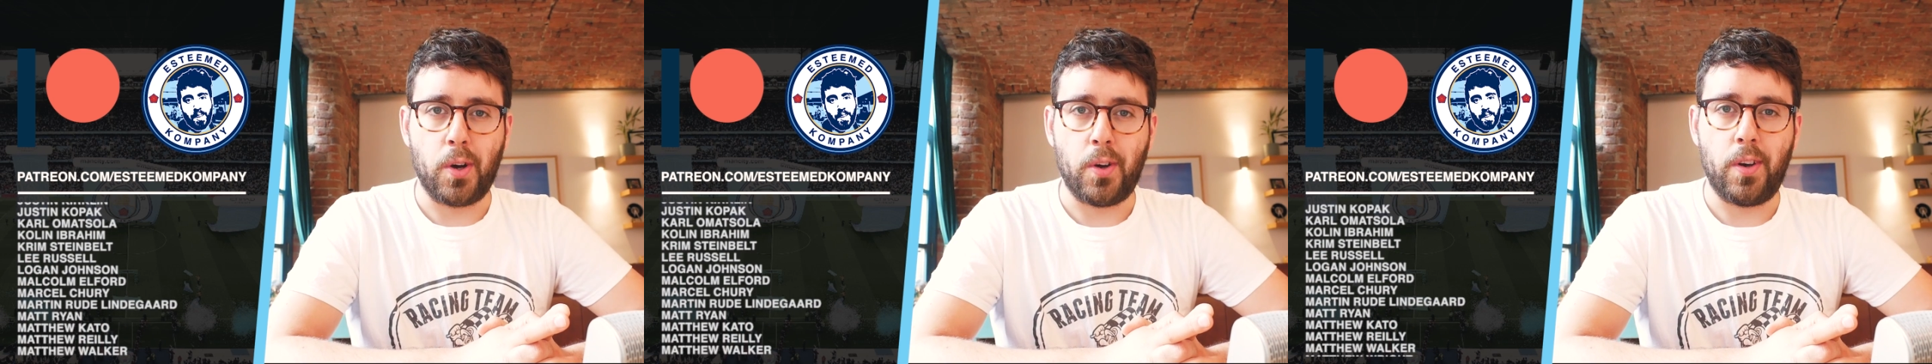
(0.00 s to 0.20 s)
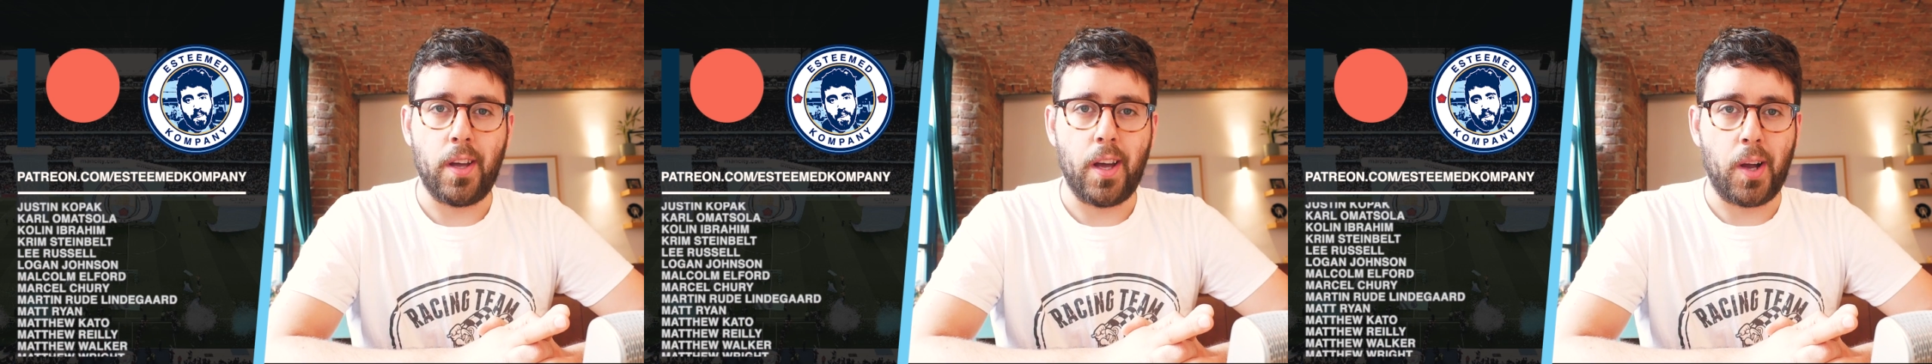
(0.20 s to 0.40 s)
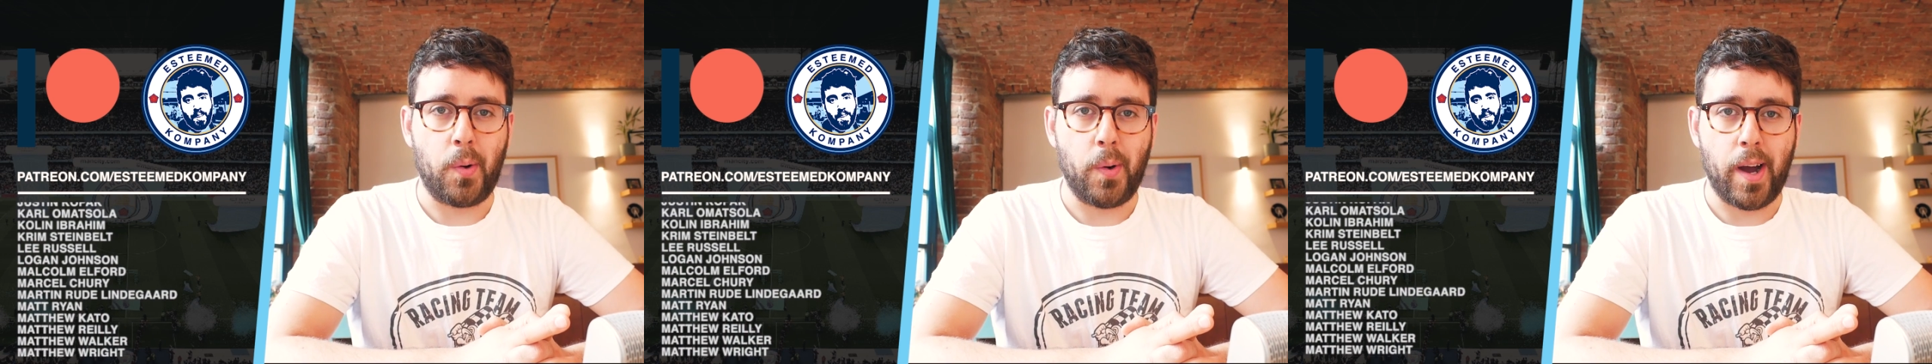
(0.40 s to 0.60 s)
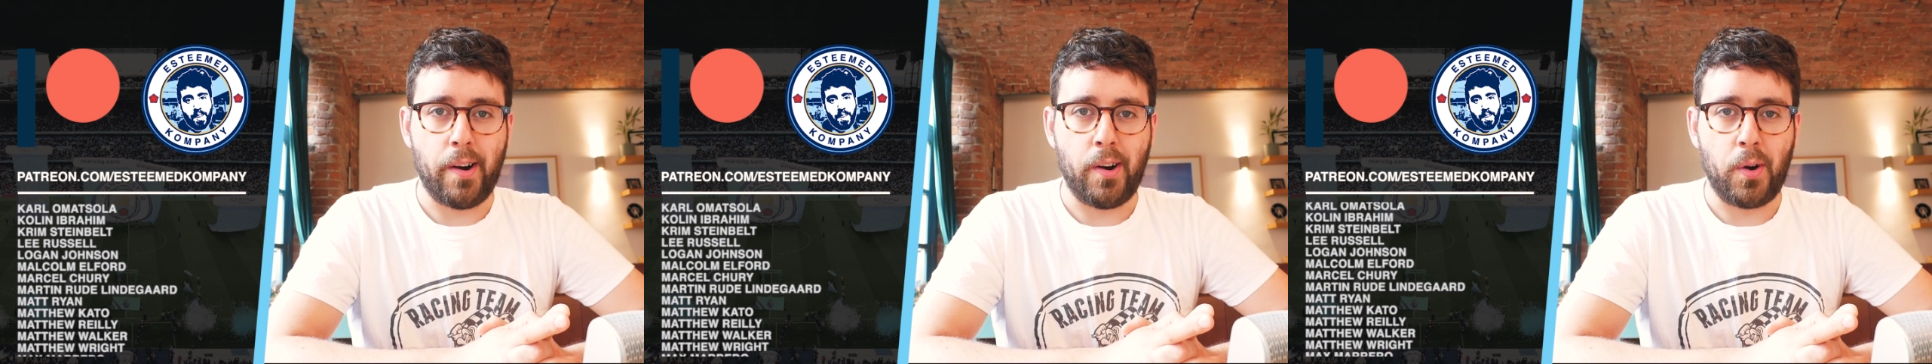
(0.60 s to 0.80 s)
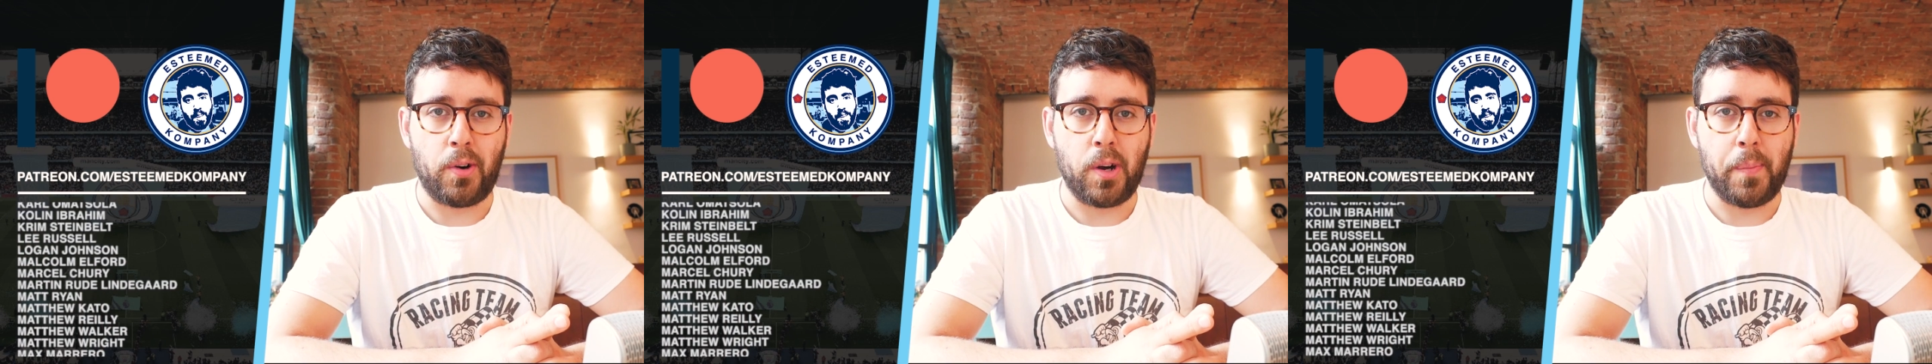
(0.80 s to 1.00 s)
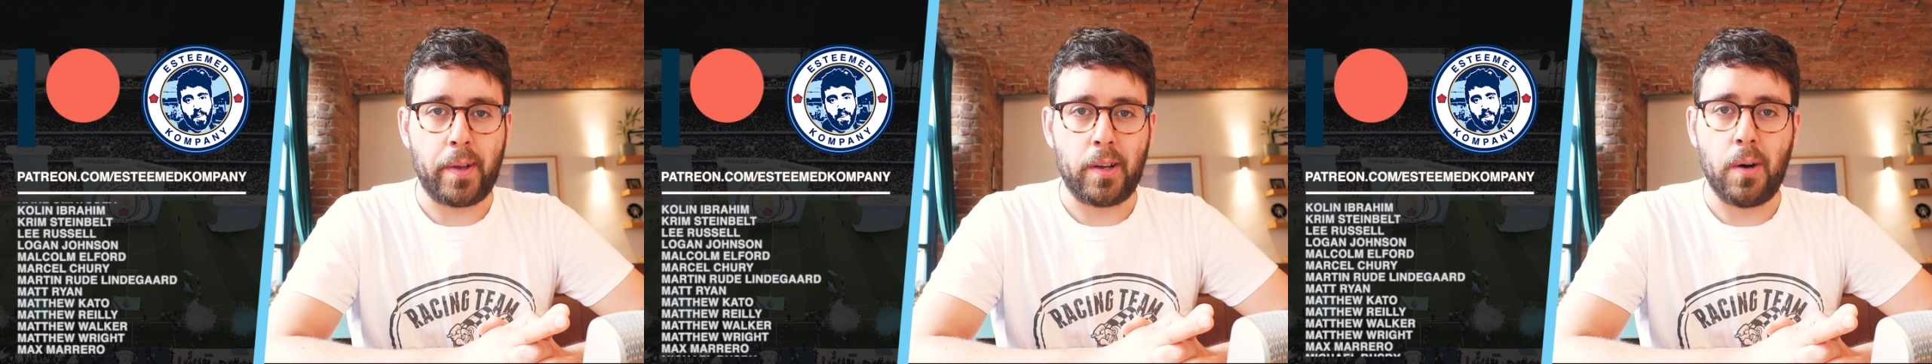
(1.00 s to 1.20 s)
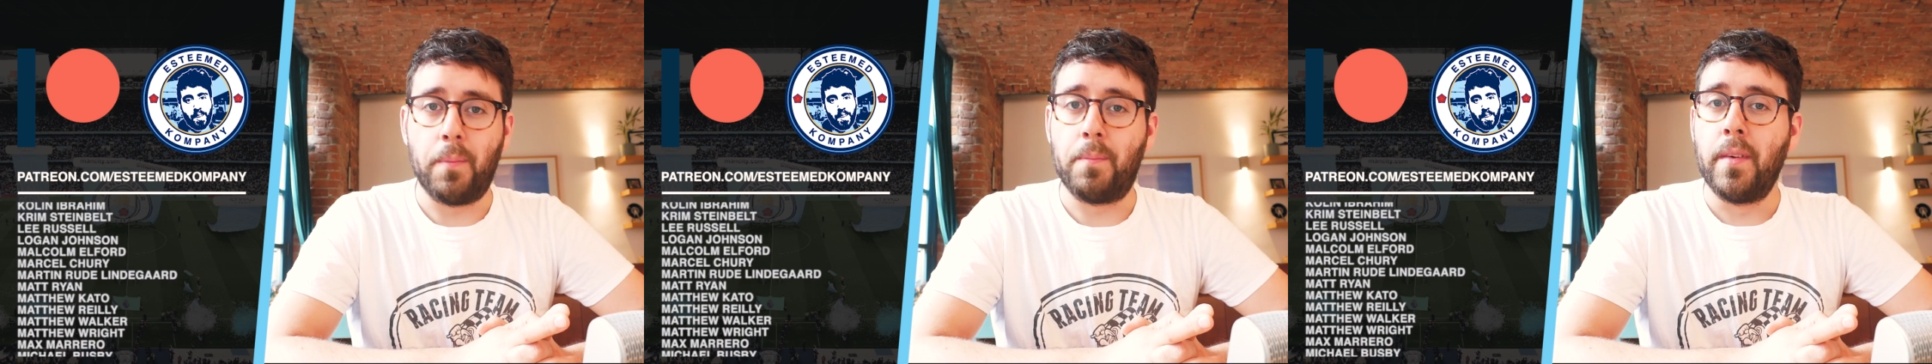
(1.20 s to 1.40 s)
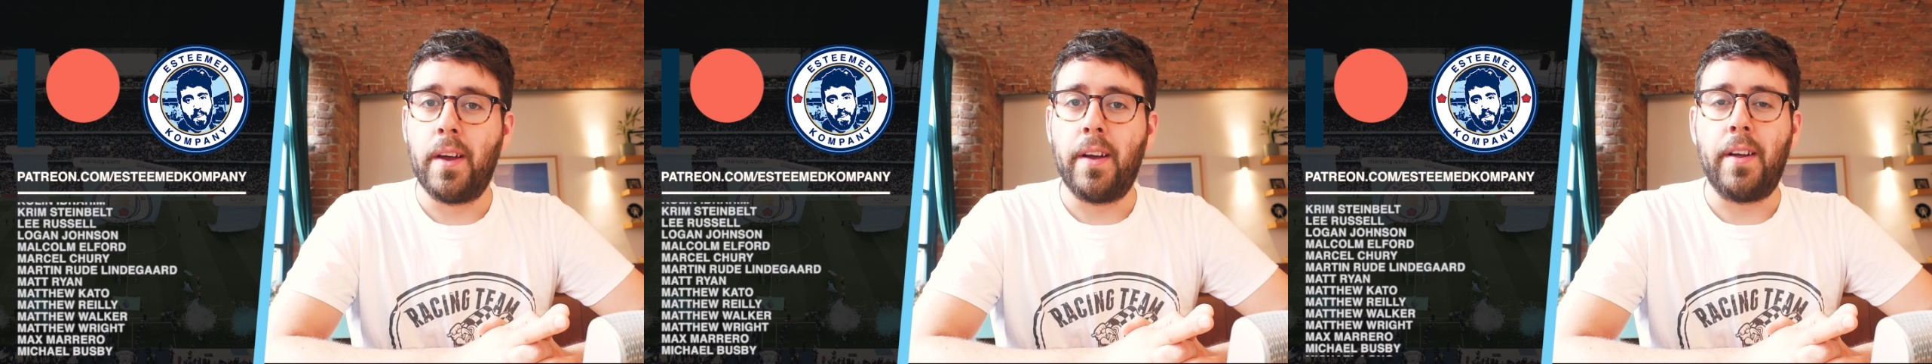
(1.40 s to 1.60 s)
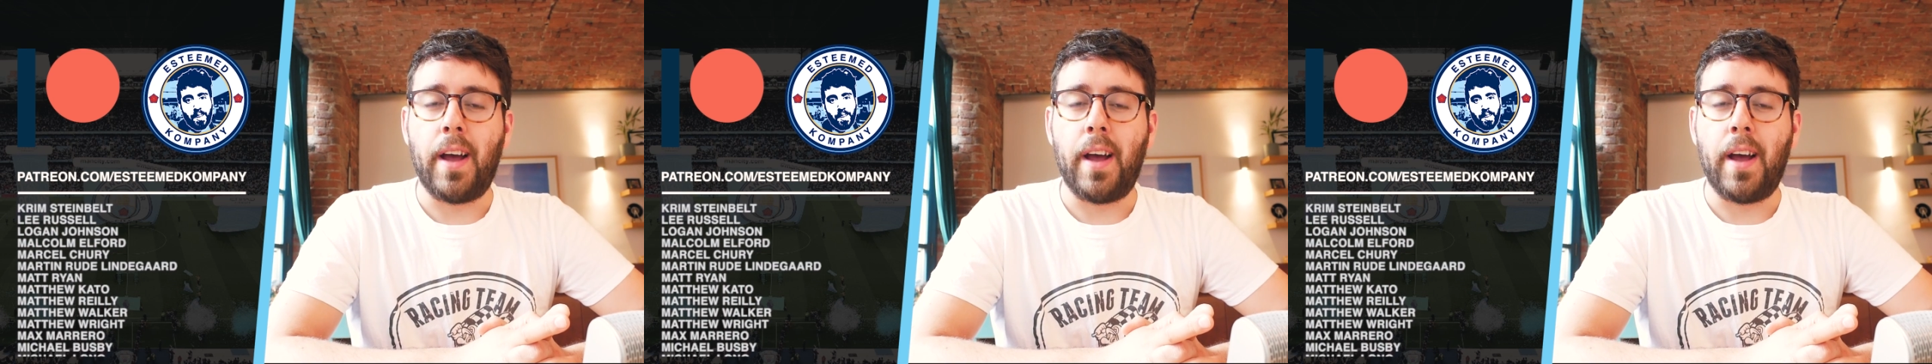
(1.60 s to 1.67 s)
Kun Aguero, coming up